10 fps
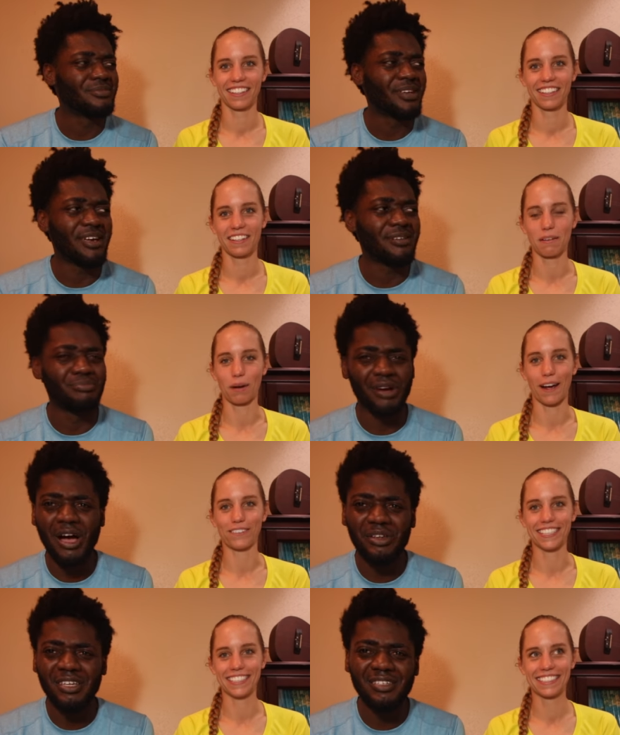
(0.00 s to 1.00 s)
Speaker 1: like
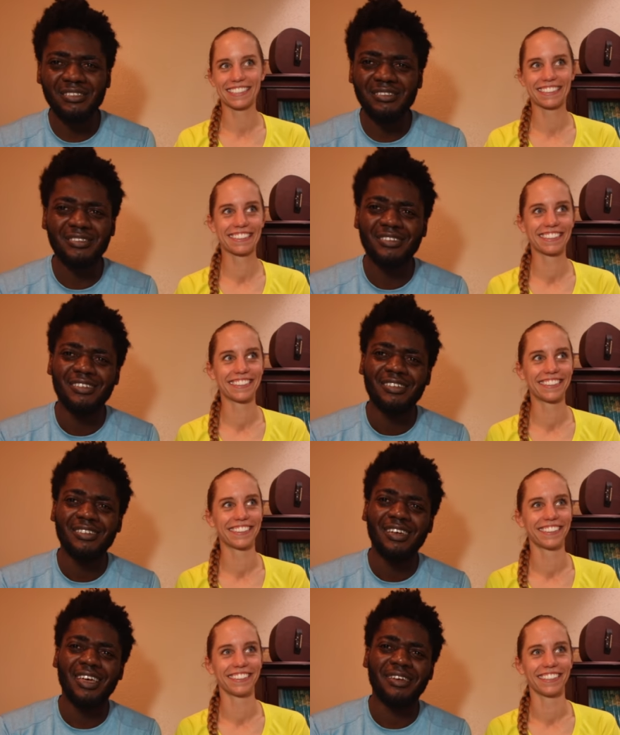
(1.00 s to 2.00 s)
brownies. brownies
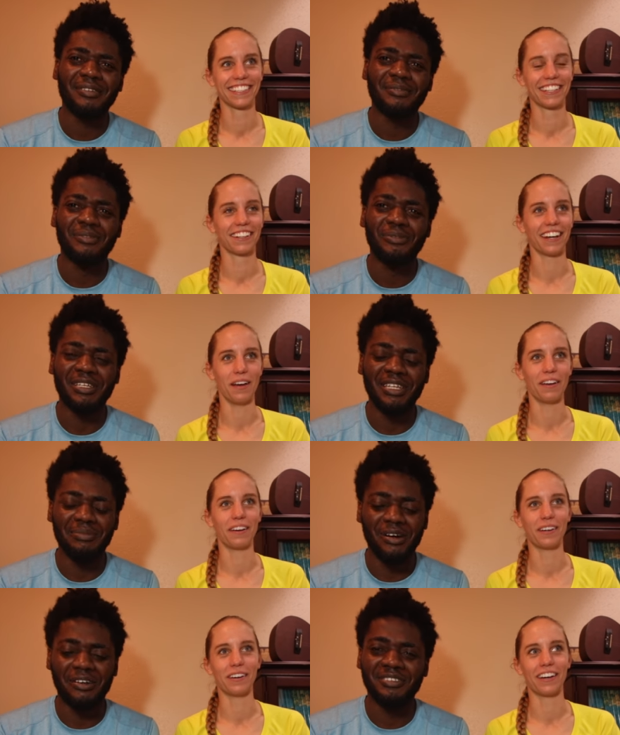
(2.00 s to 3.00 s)
and we did
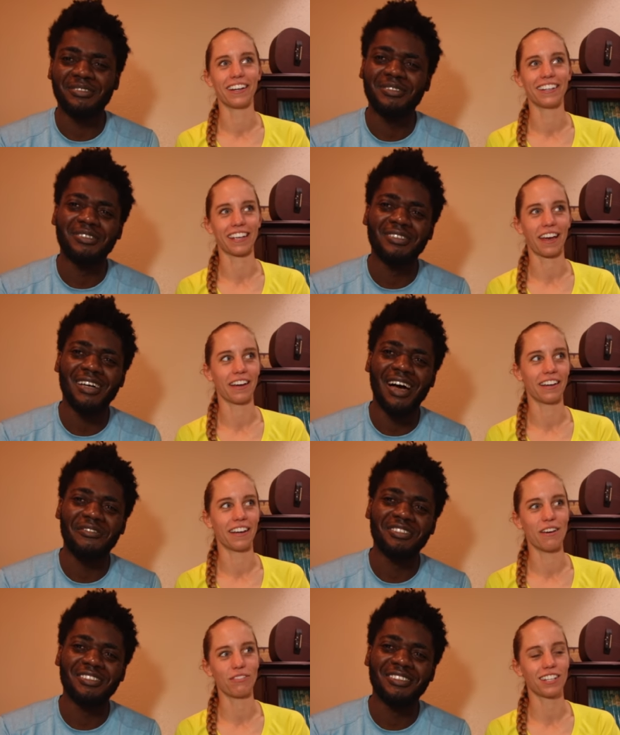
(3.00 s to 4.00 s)
eat brownies. Yeah,
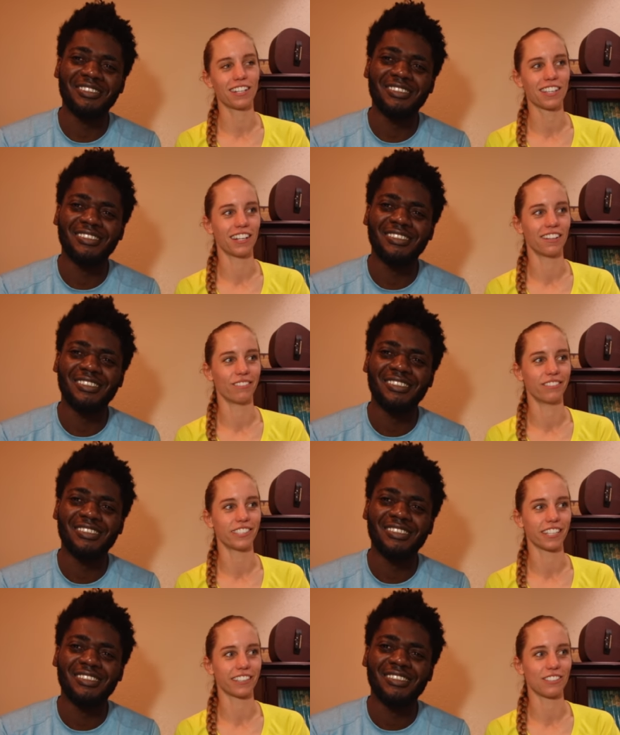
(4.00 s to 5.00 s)
obviously. And we
Speaker 2: did kind of
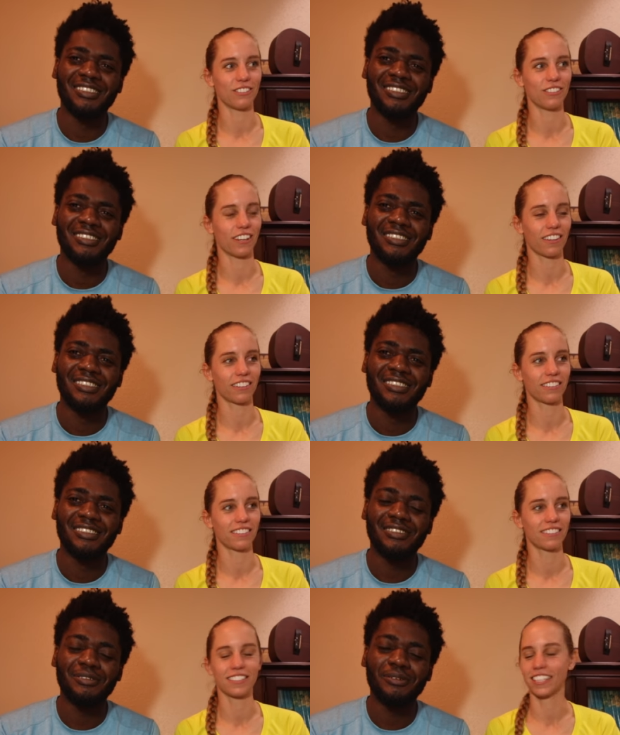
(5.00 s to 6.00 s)
chill and do nothing
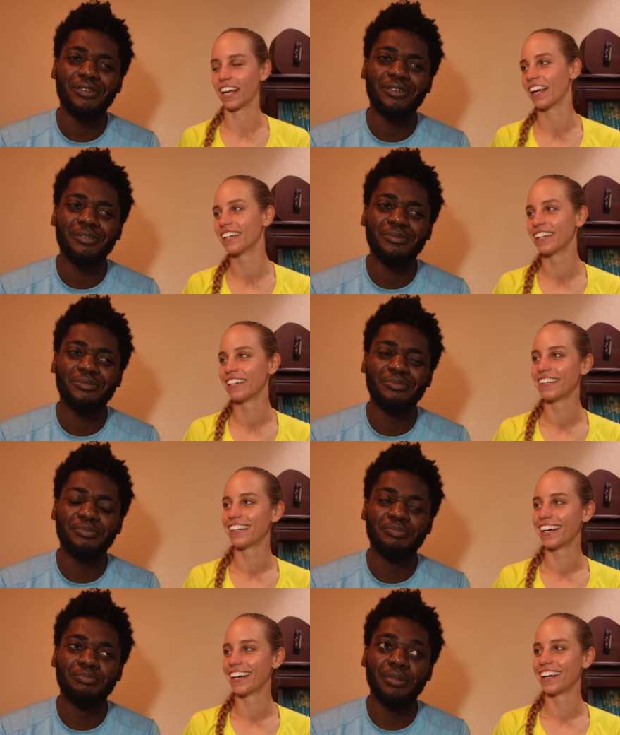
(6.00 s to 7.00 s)
today. Oh.
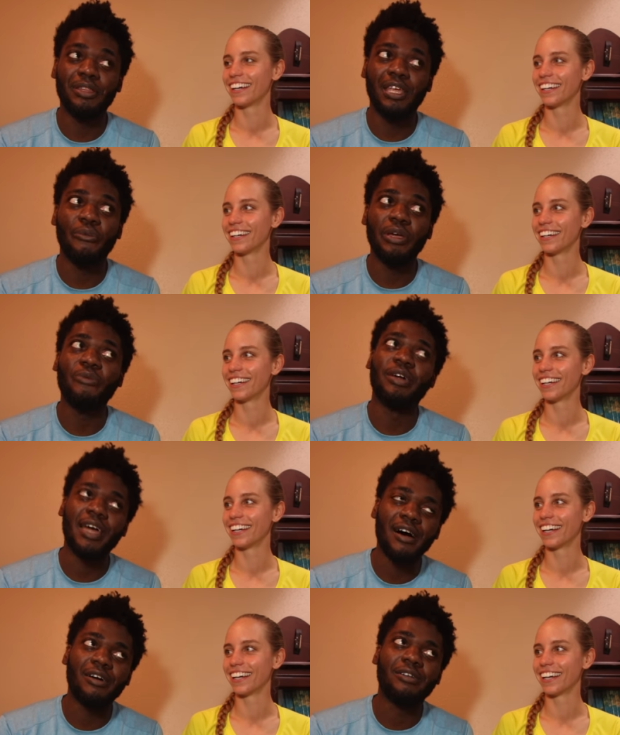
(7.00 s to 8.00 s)
Speaker 1: But then we
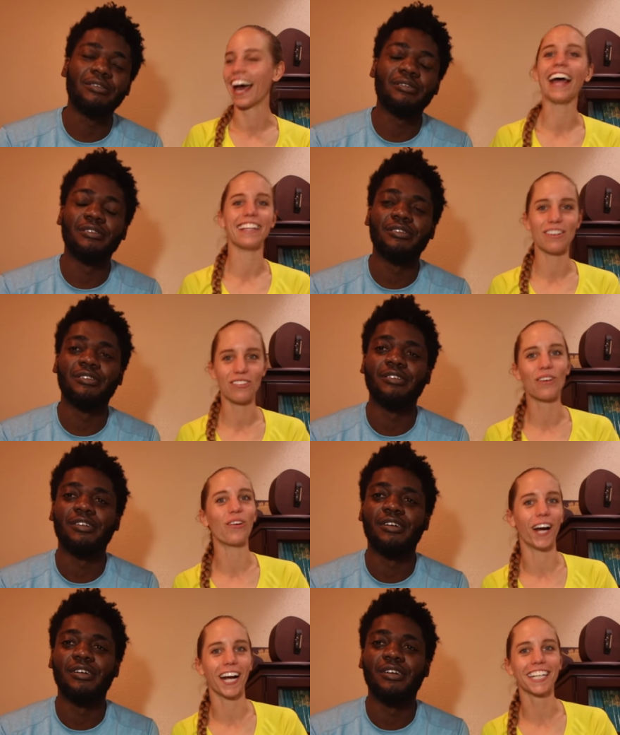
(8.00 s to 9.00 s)
went out.
Speaker 2: And then we
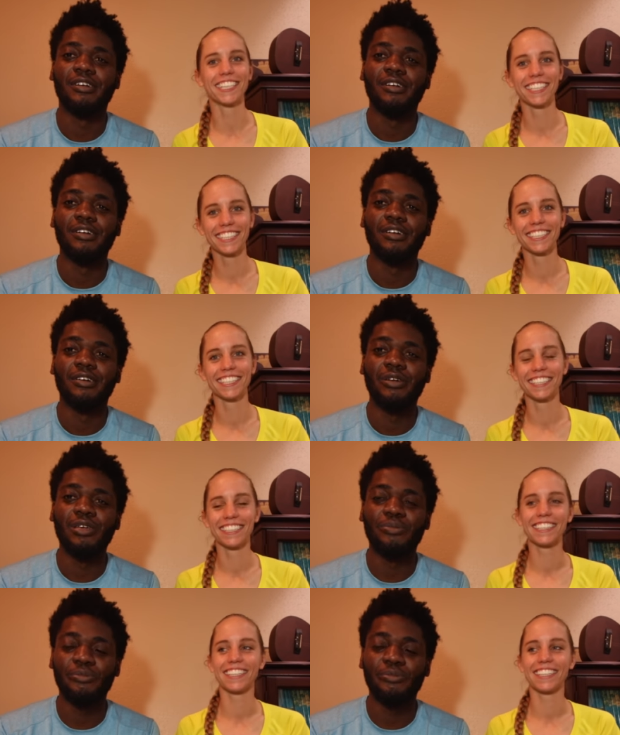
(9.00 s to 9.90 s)
worked.
Speaker 1: We